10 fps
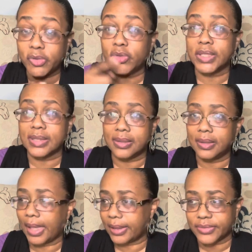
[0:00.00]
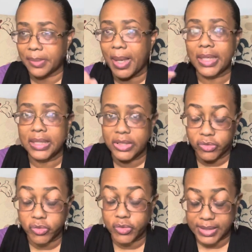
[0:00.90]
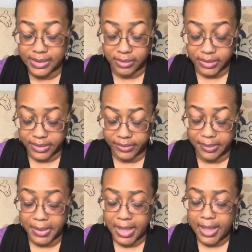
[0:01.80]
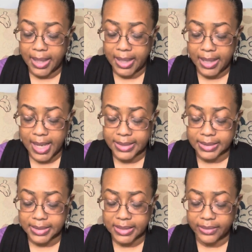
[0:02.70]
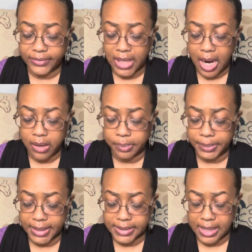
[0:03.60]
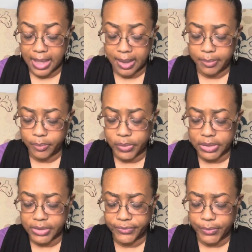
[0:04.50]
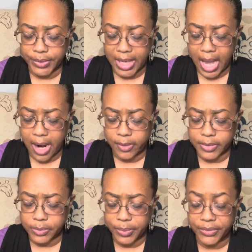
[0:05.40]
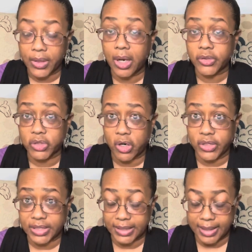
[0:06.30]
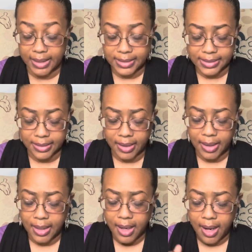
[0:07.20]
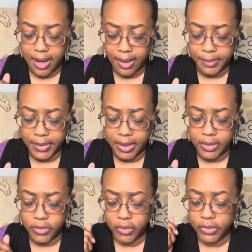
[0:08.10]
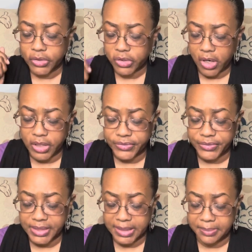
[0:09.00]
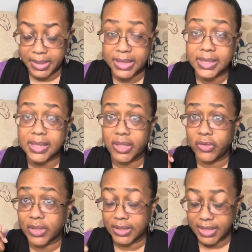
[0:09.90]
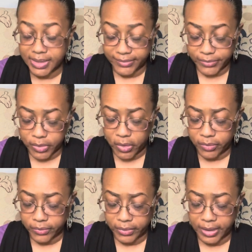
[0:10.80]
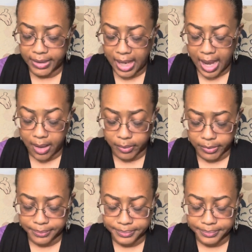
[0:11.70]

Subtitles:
you can, like, if somebody needs you can still hear them. It has a 7-hour playtime, which is 40 hours with a charging case. You only charge for 10 minutes and you can listen for over an hour.